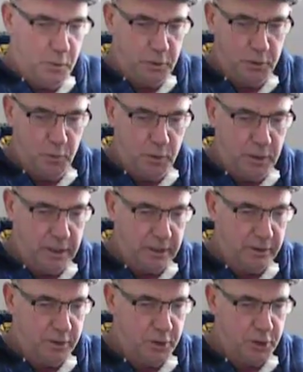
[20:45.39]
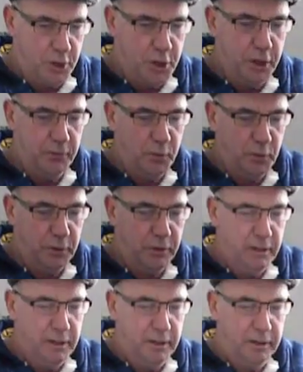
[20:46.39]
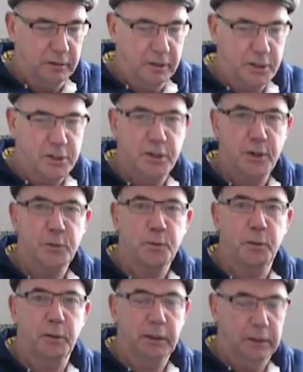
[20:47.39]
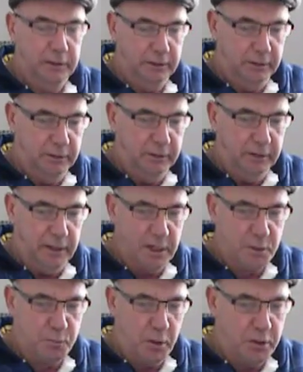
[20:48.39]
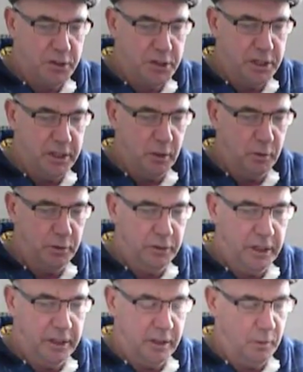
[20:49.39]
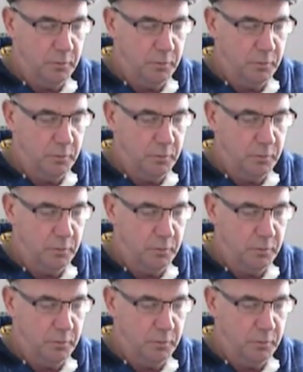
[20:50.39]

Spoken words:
I'm going to do like just a sheet of ordinary kitchen newspaper, and I spread the seed out on there.